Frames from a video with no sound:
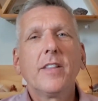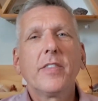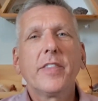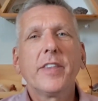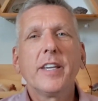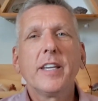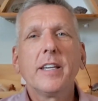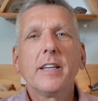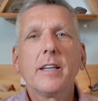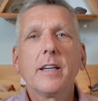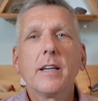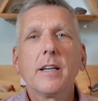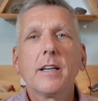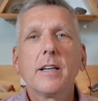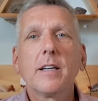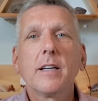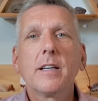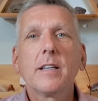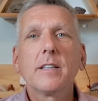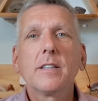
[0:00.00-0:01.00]
the
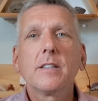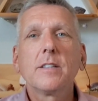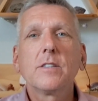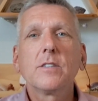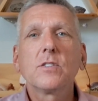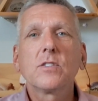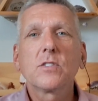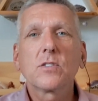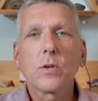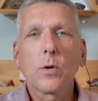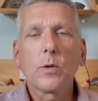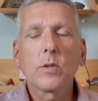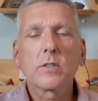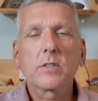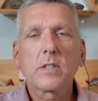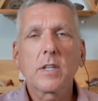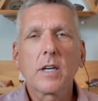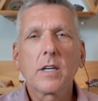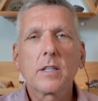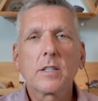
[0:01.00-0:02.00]
soul
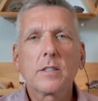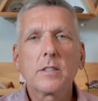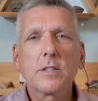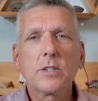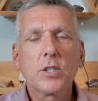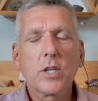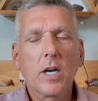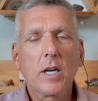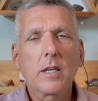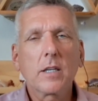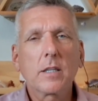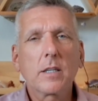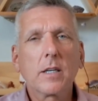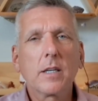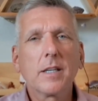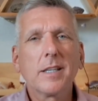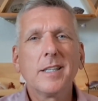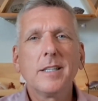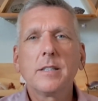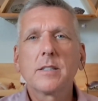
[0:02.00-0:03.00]
star
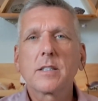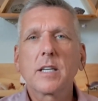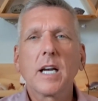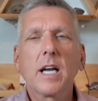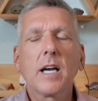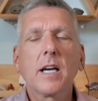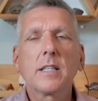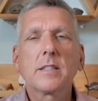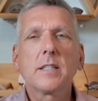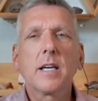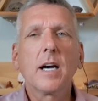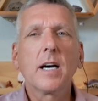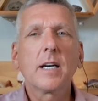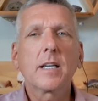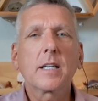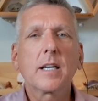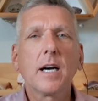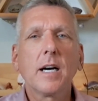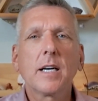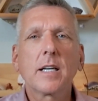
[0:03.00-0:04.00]
chakra,
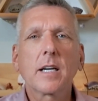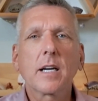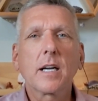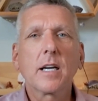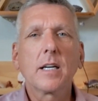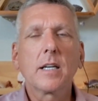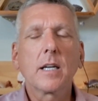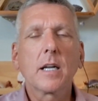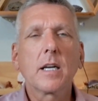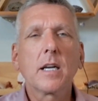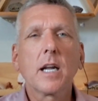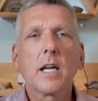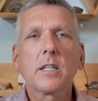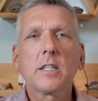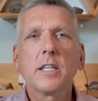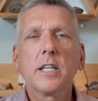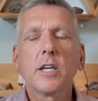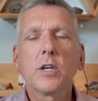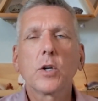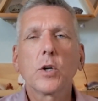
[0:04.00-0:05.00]
Iskahatara Arakanana
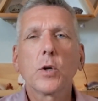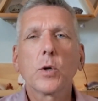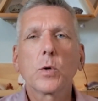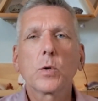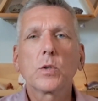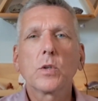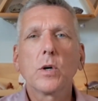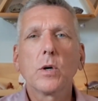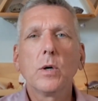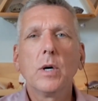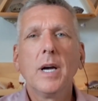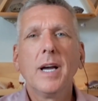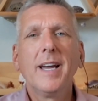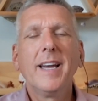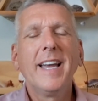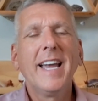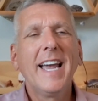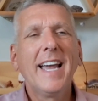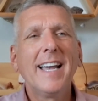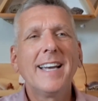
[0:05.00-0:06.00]
Niyaryorto.
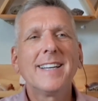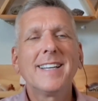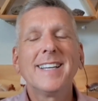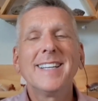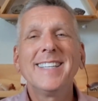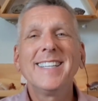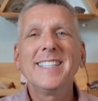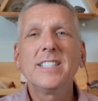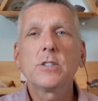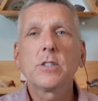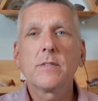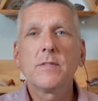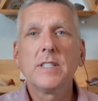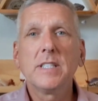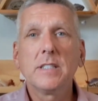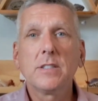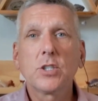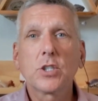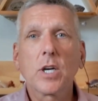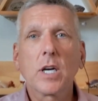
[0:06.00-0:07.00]
And in each of
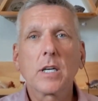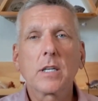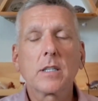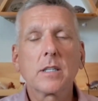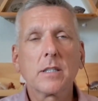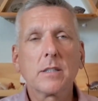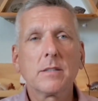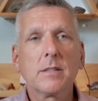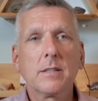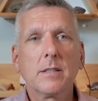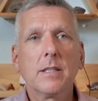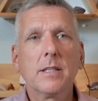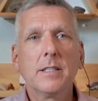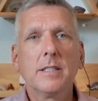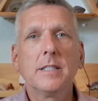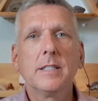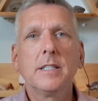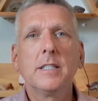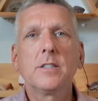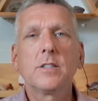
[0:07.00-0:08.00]
these chakras,
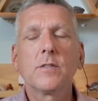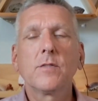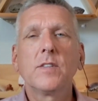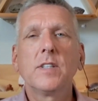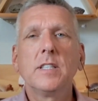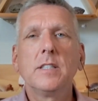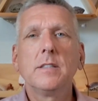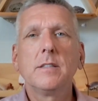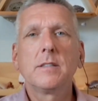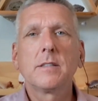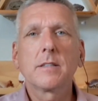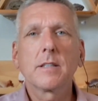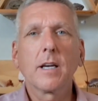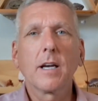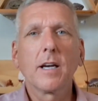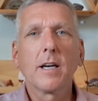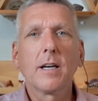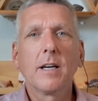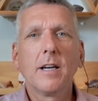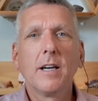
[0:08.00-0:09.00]
each of these
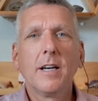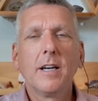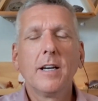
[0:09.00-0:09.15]
9